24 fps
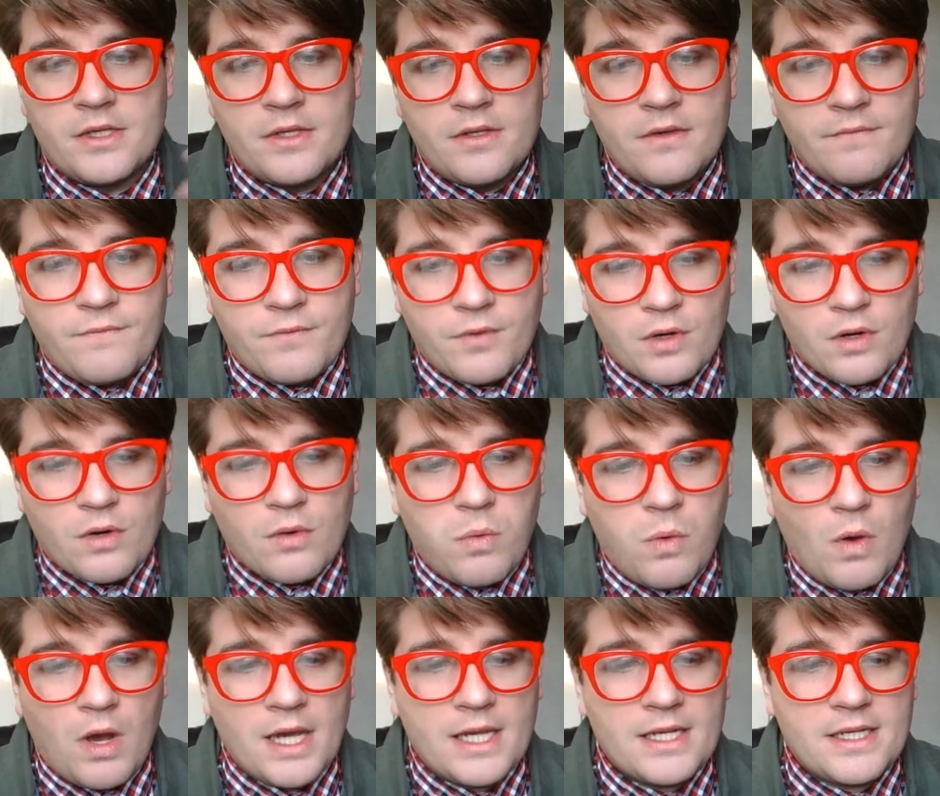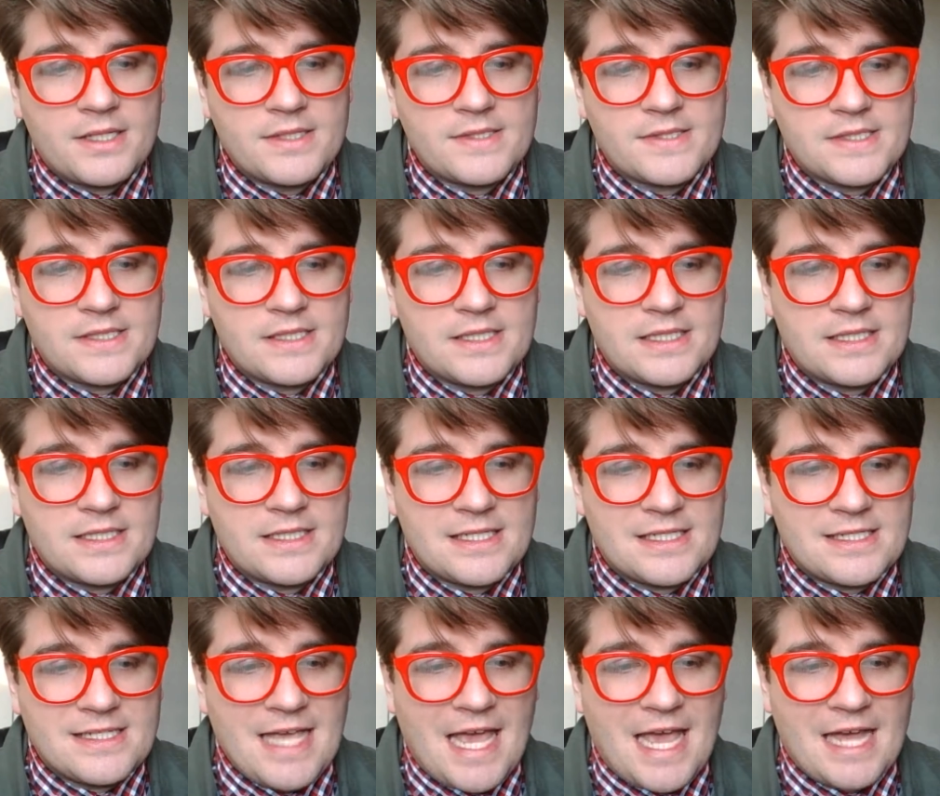For Aquinas, the
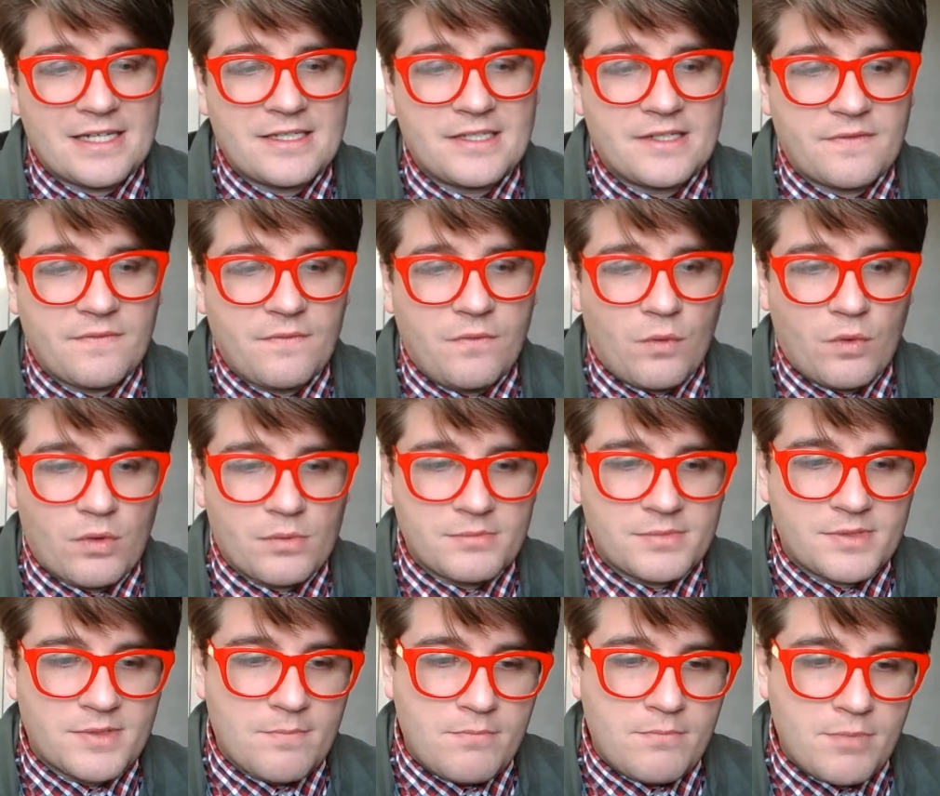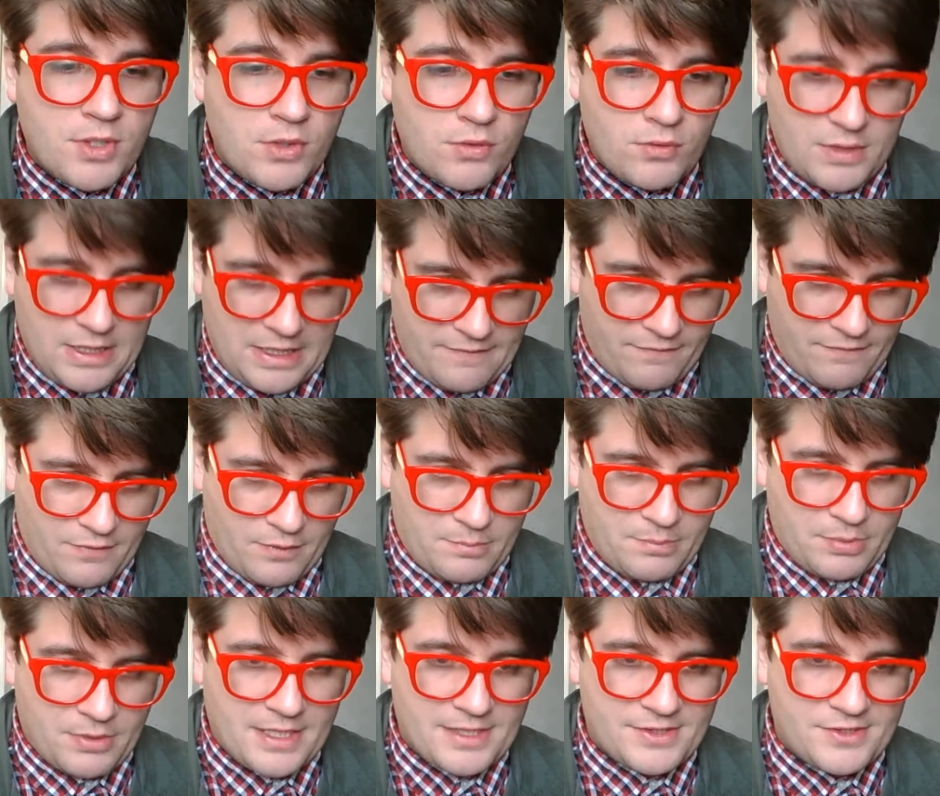didactic form's beauty for
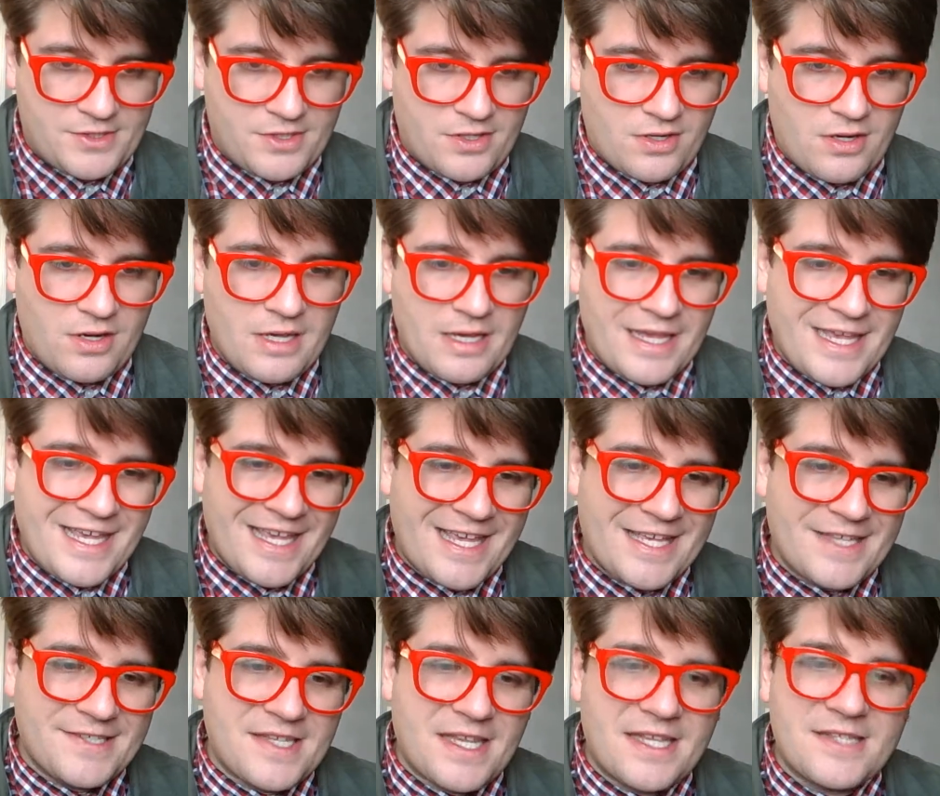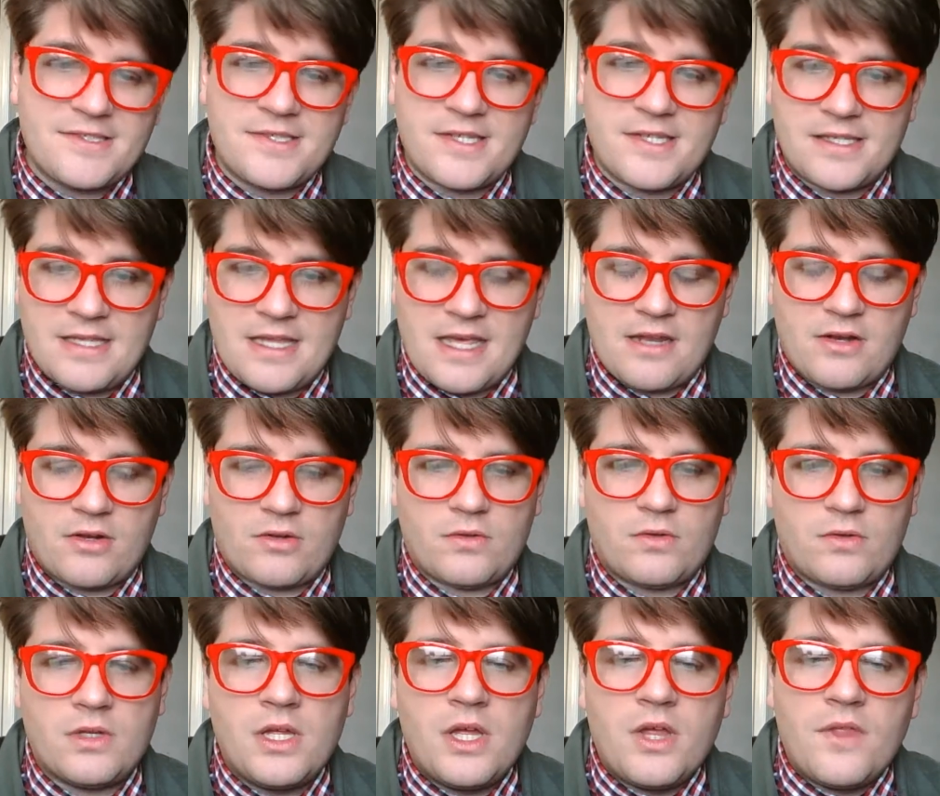pleasure is incidental,
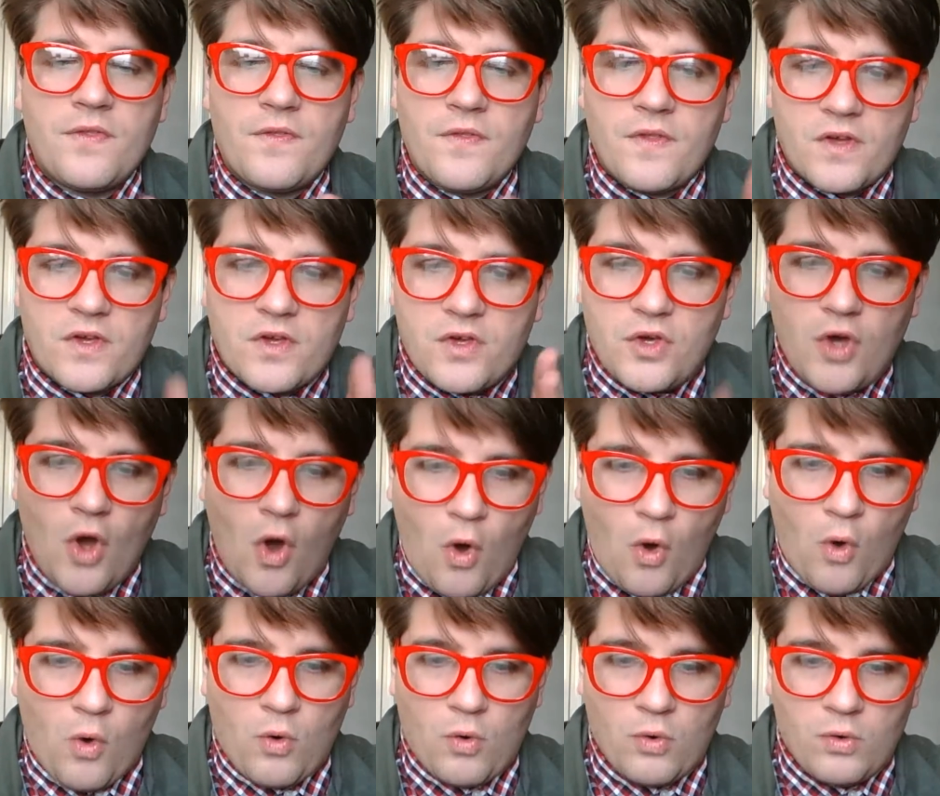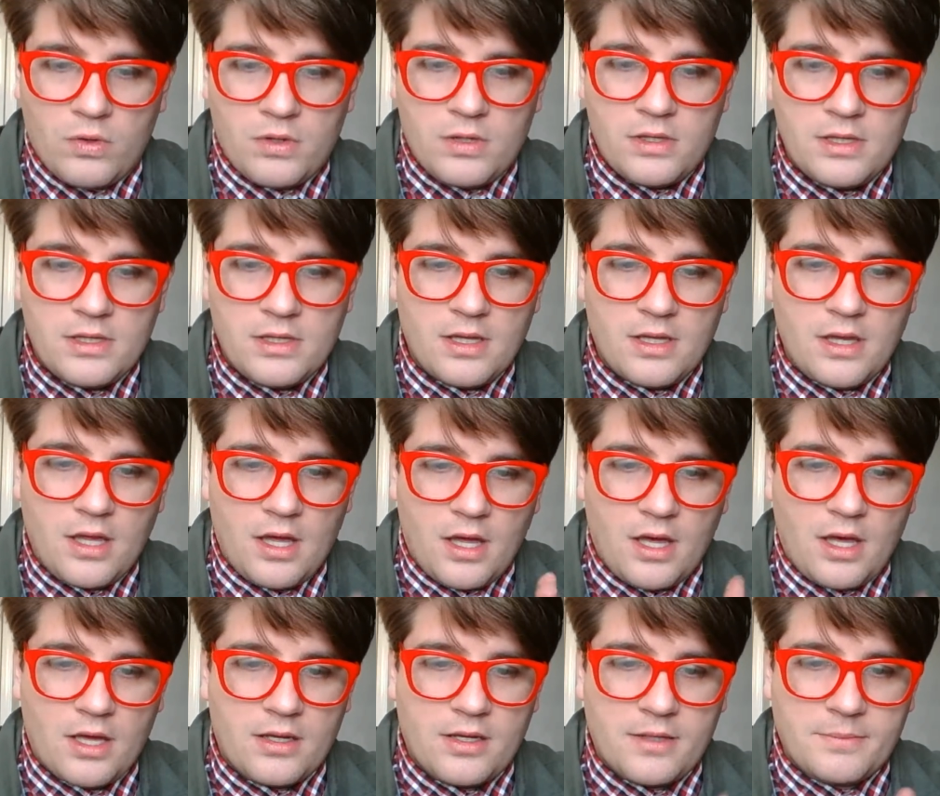the goal
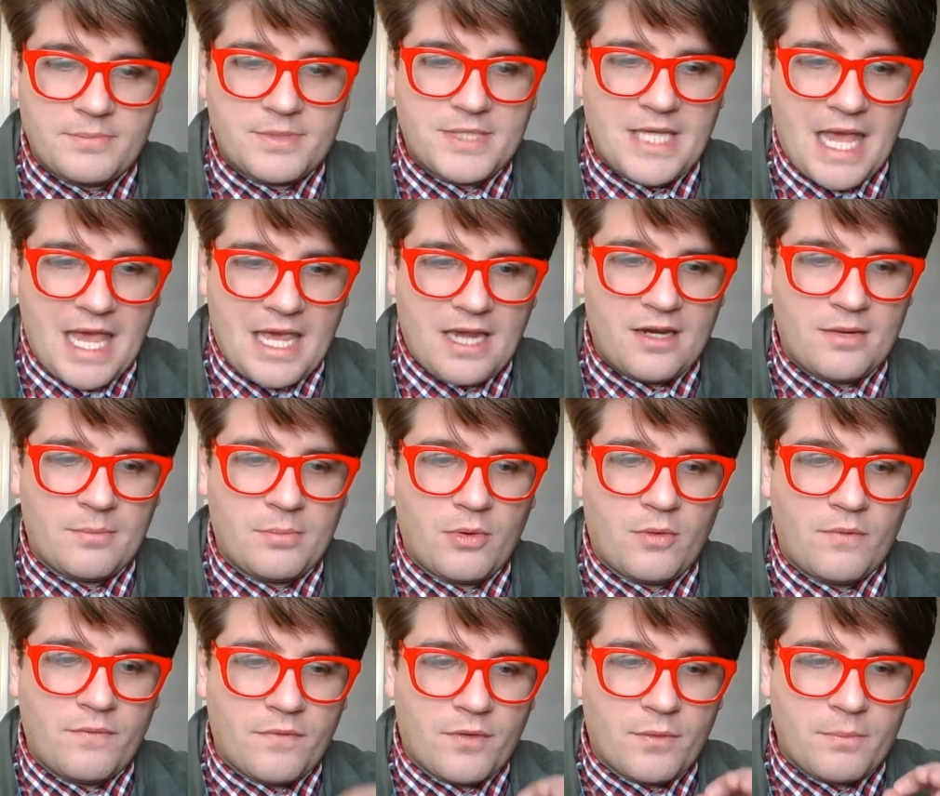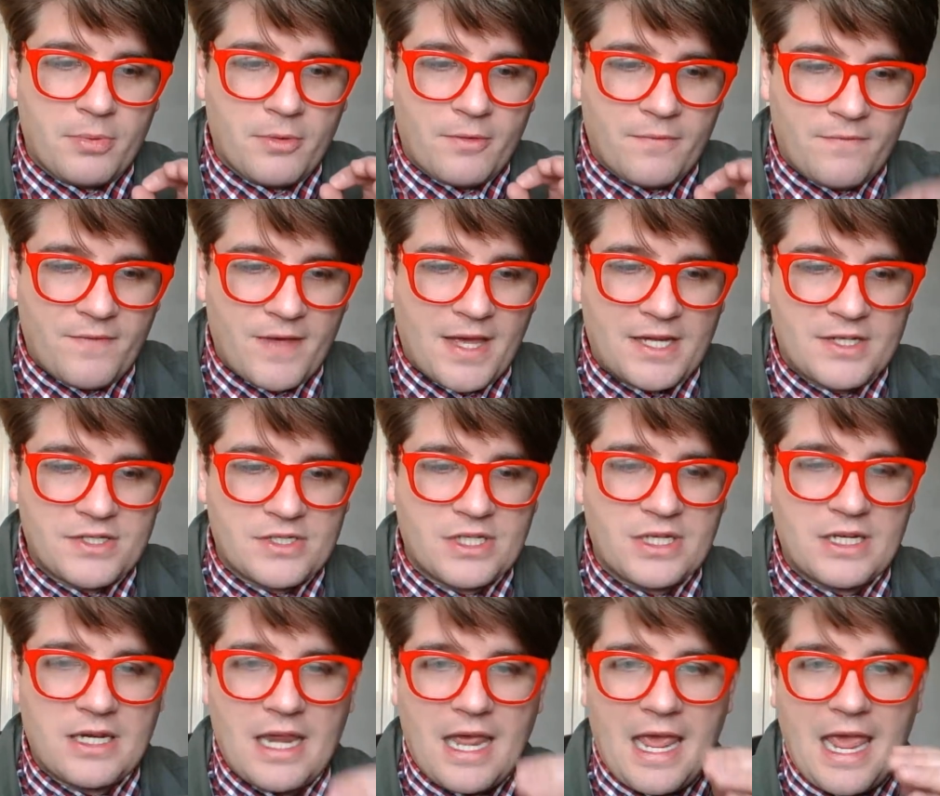unobtainable for
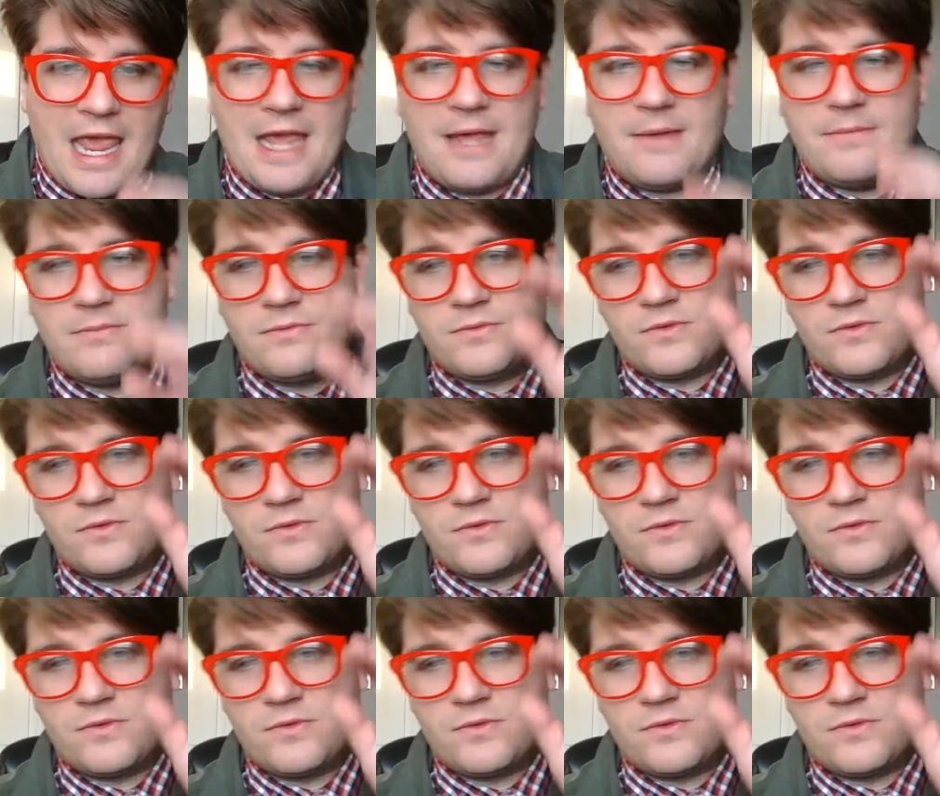perfection aimed